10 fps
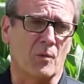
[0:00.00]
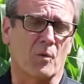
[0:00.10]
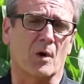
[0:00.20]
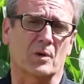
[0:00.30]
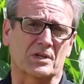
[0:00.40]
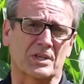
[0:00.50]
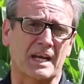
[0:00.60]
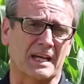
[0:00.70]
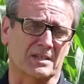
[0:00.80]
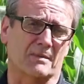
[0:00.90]
what we're
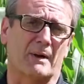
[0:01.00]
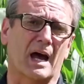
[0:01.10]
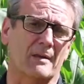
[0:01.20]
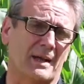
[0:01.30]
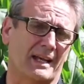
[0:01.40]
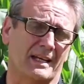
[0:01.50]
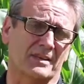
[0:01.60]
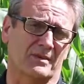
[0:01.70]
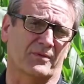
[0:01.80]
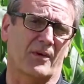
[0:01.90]
seeing is the bottom end
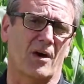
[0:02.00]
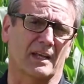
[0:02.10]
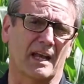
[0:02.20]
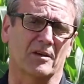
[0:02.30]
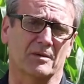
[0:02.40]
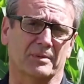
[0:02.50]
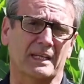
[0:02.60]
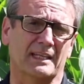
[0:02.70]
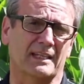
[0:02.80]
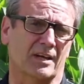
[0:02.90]
isn't falling out
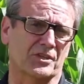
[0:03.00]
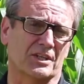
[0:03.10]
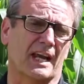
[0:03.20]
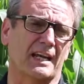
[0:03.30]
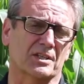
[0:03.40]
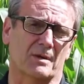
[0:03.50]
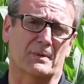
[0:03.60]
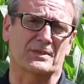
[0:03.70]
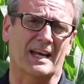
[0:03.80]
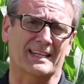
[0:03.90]
completely. Our genetics are
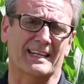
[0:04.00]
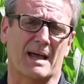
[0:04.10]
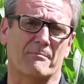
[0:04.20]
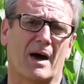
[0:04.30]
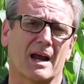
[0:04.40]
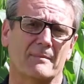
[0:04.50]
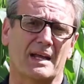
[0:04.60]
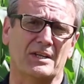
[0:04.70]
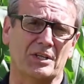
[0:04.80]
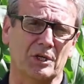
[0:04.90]
protecting that bottom
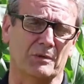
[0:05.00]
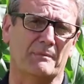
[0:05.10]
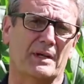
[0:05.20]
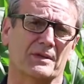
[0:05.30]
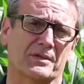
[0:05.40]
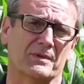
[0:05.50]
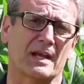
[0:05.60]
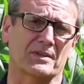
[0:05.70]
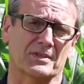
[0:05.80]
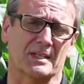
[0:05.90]
end yield with better
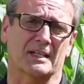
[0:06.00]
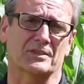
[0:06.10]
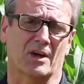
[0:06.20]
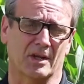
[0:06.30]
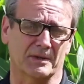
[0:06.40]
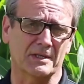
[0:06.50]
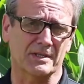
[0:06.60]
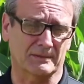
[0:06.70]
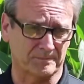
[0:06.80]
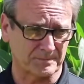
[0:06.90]
stress
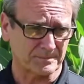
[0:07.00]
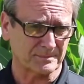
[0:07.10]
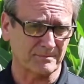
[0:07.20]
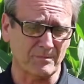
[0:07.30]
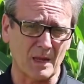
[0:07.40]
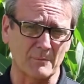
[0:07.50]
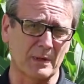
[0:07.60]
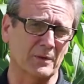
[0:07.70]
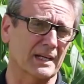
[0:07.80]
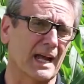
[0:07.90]
tolerance.
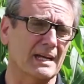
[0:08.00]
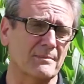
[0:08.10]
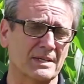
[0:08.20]
But we're kind of